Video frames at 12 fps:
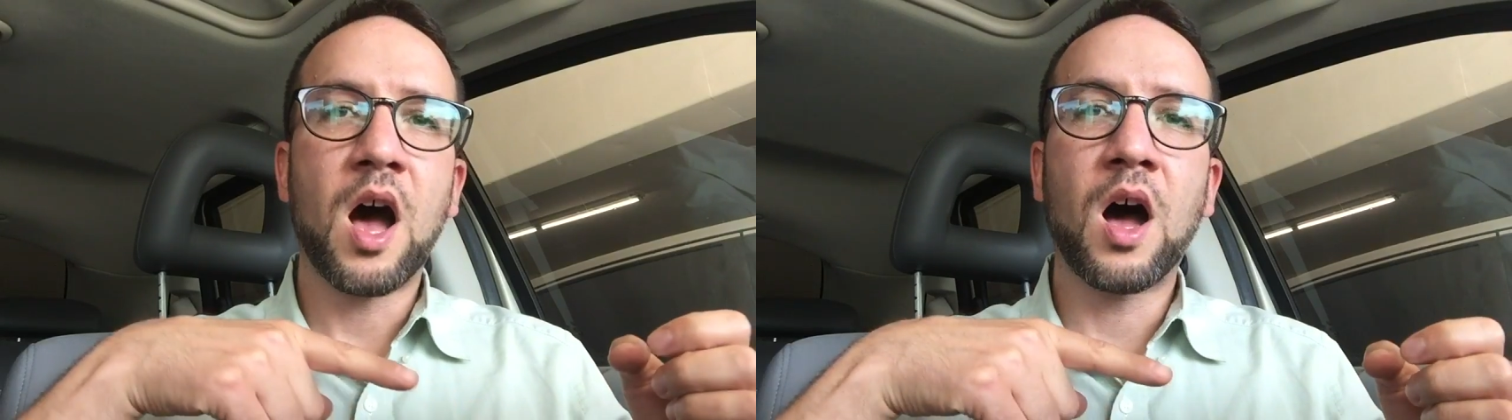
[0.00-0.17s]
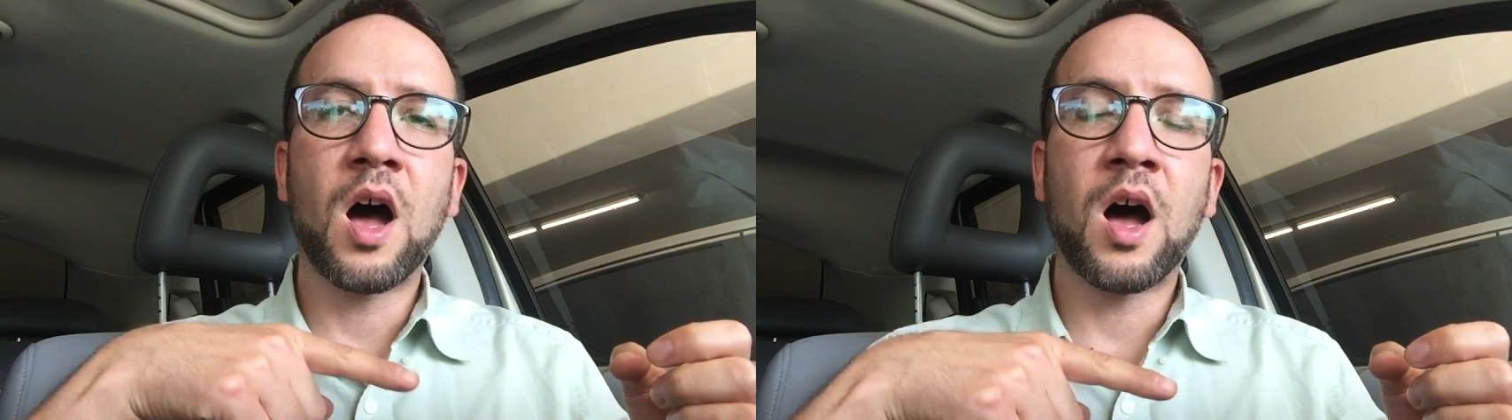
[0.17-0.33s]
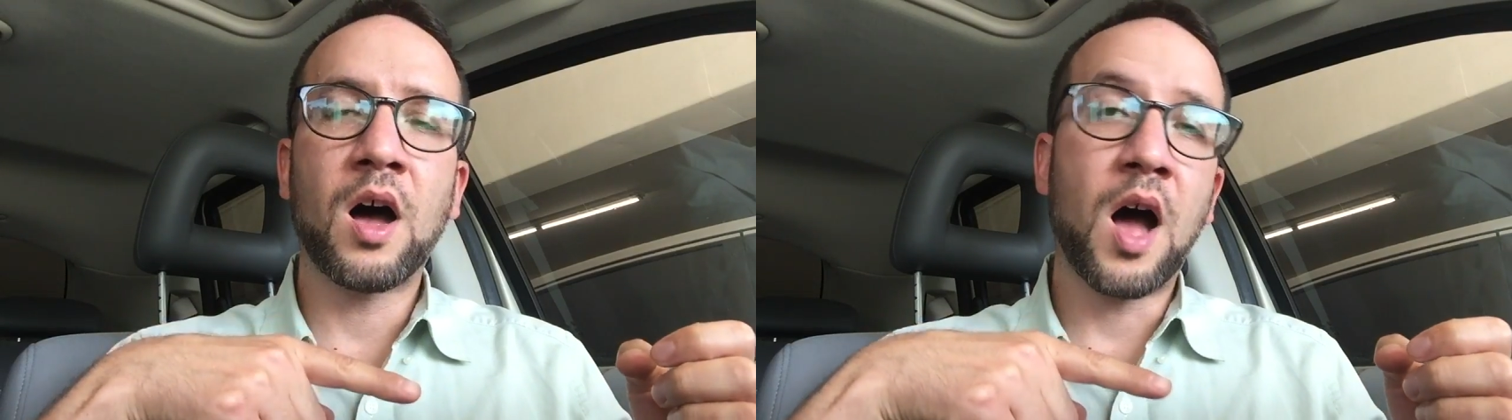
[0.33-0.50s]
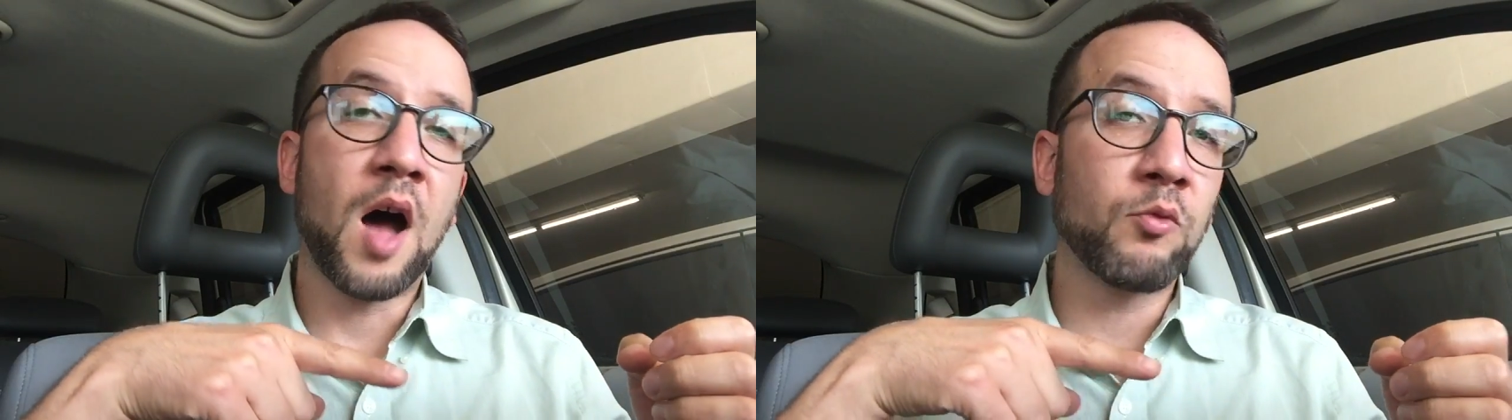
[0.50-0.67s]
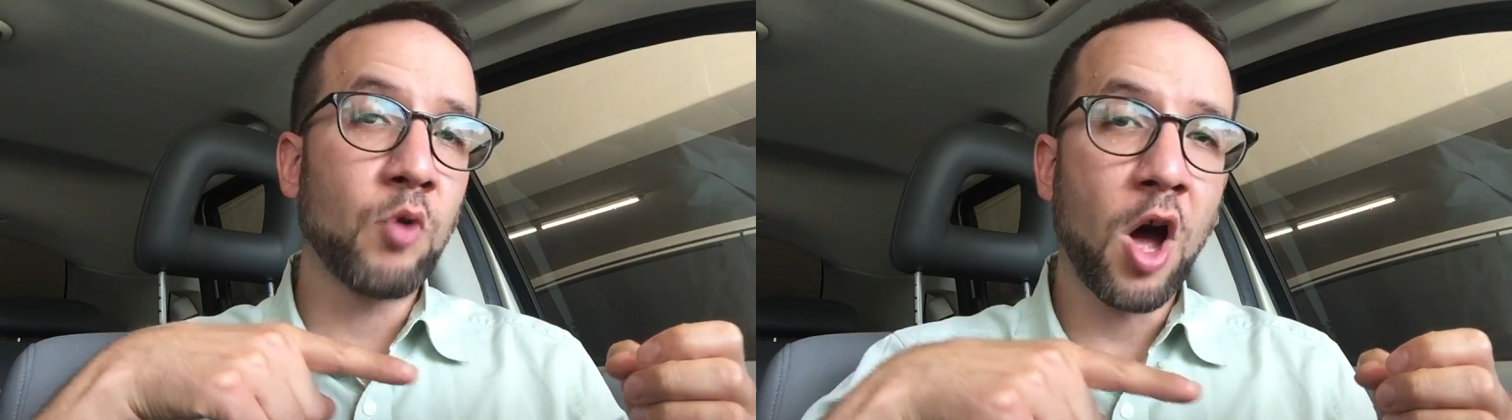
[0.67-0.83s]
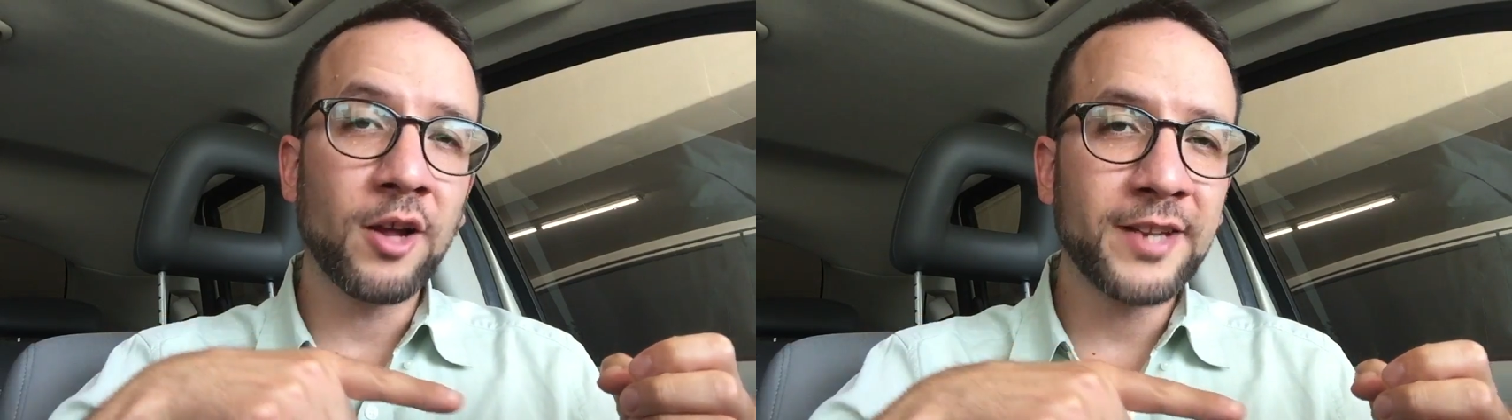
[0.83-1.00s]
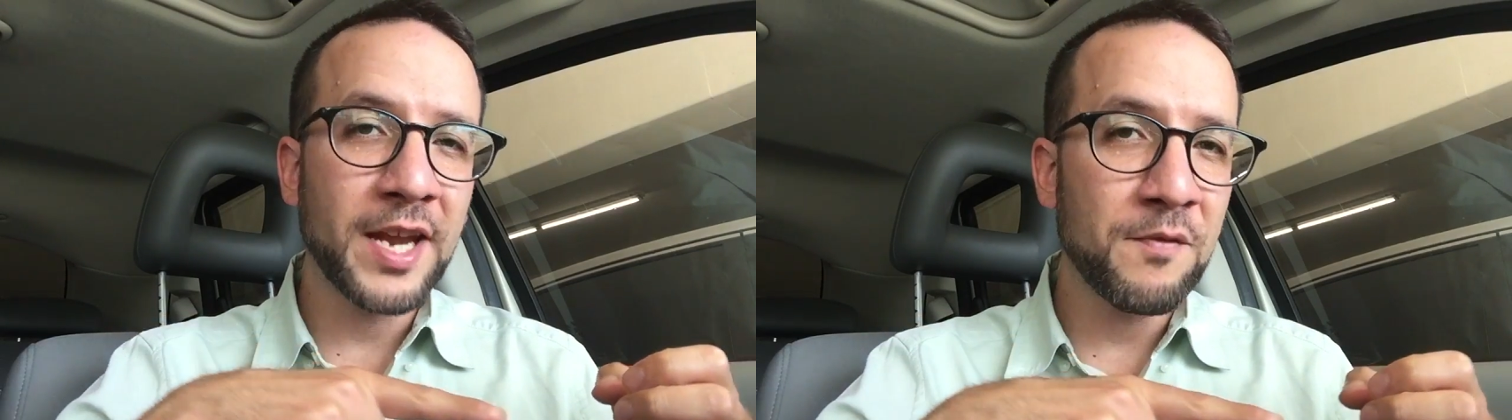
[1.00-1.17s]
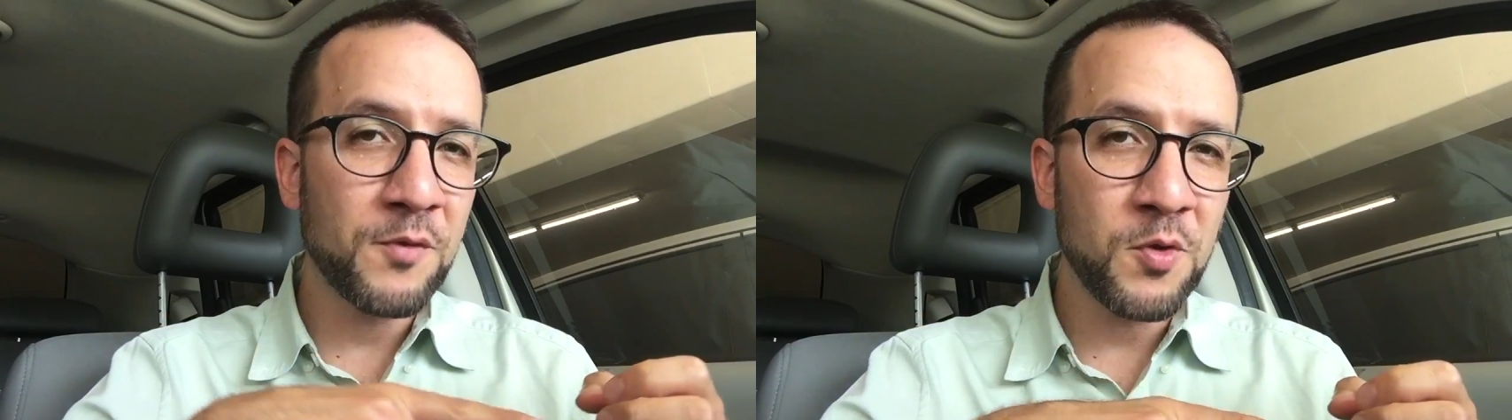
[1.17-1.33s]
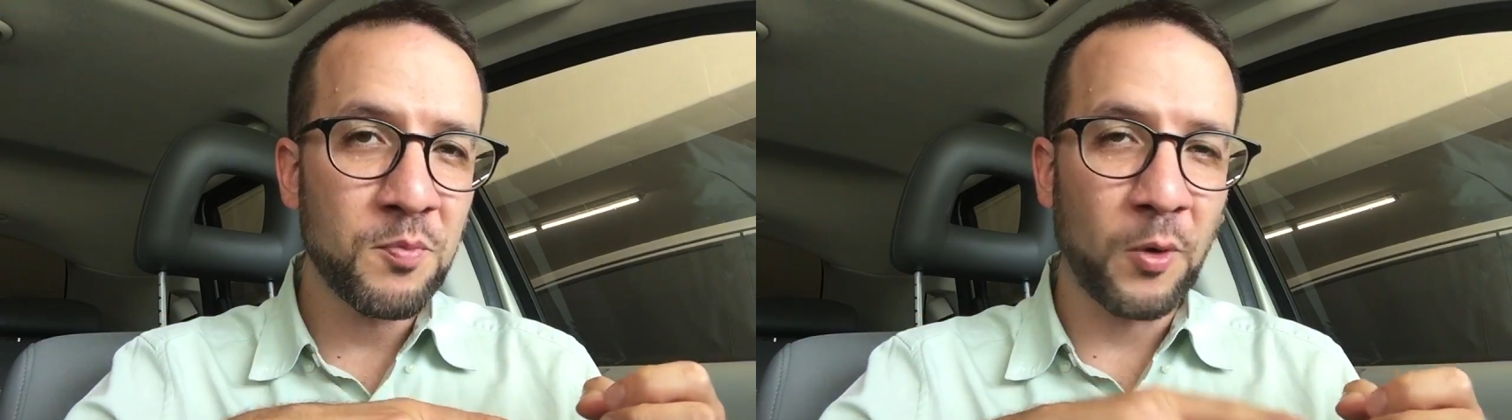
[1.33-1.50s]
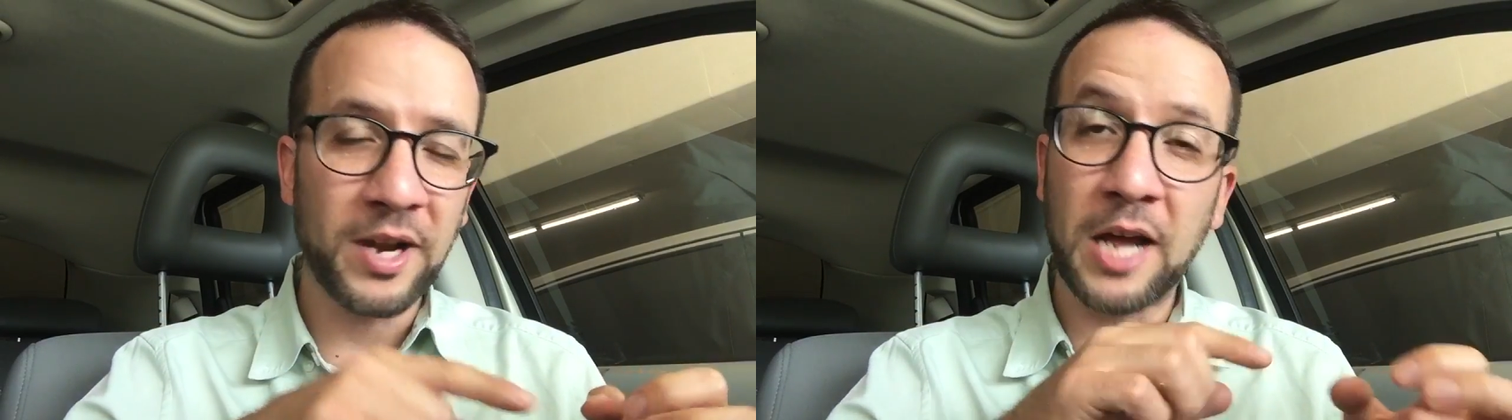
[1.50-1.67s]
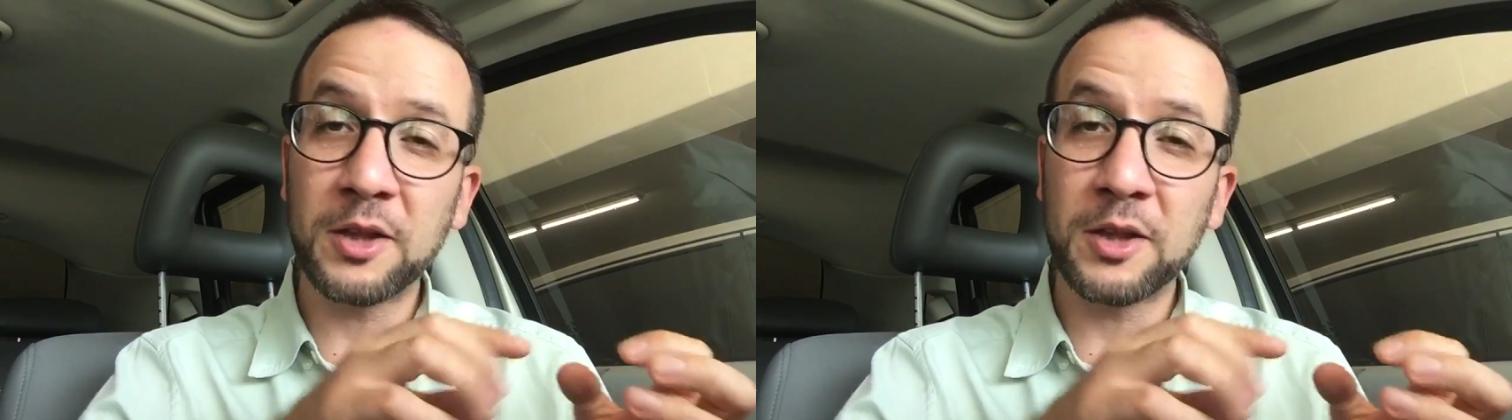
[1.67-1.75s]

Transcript: a rendezvous point,